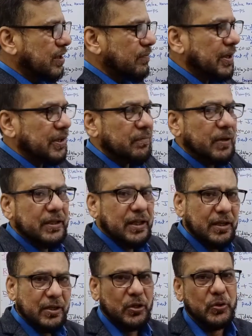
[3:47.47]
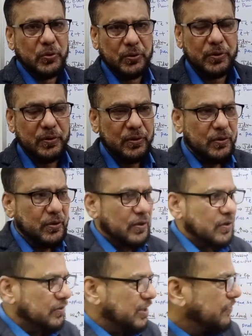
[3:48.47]
demanded by the load.
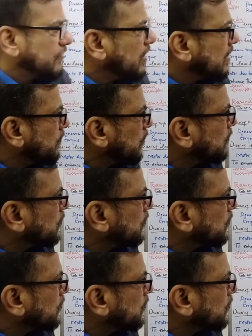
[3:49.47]
So if you are able to